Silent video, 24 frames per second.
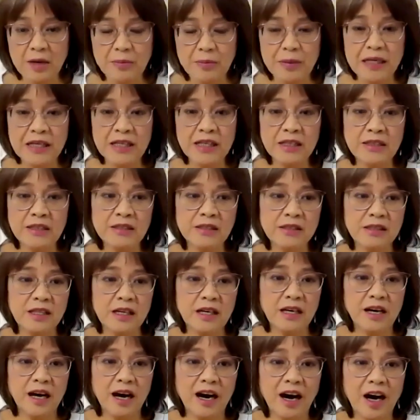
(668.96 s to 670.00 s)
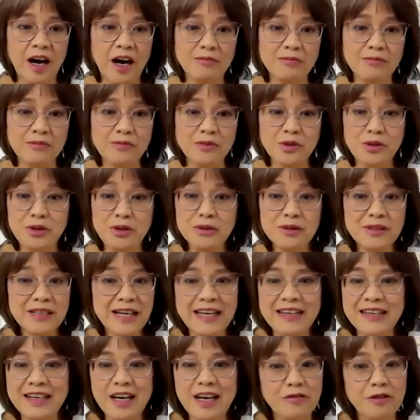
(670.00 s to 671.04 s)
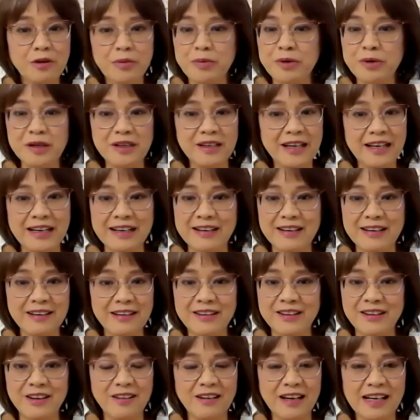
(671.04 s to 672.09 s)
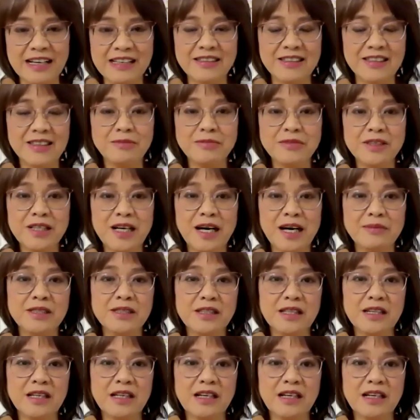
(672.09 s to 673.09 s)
Because you can never predict, like sometimes,